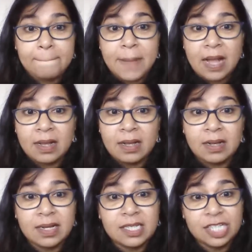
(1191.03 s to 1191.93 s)

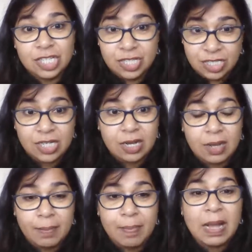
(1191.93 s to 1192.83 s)

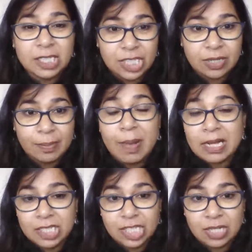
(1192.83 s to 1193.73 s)
puncture,
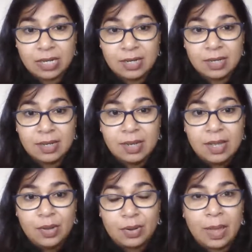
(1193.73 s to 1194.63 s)
puncture.
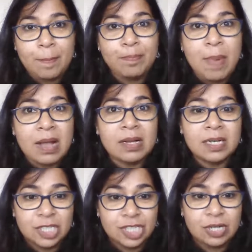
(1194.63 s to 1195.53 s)
Okay,
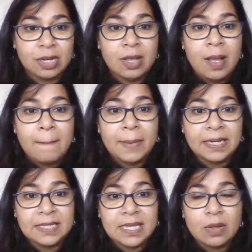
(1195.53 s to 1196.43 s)
puncture, but
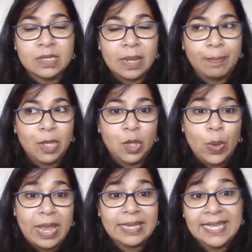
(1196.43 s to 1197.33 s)
it sounds like
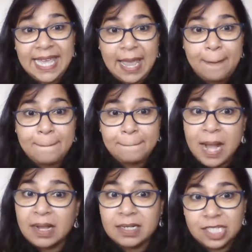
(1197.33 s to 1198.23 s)
Punk
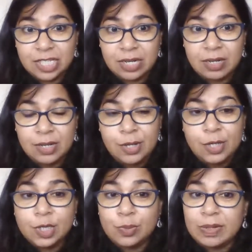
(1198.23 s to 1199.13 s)
puncture.
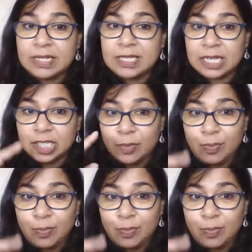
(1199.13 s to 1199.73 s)
So, but it's actually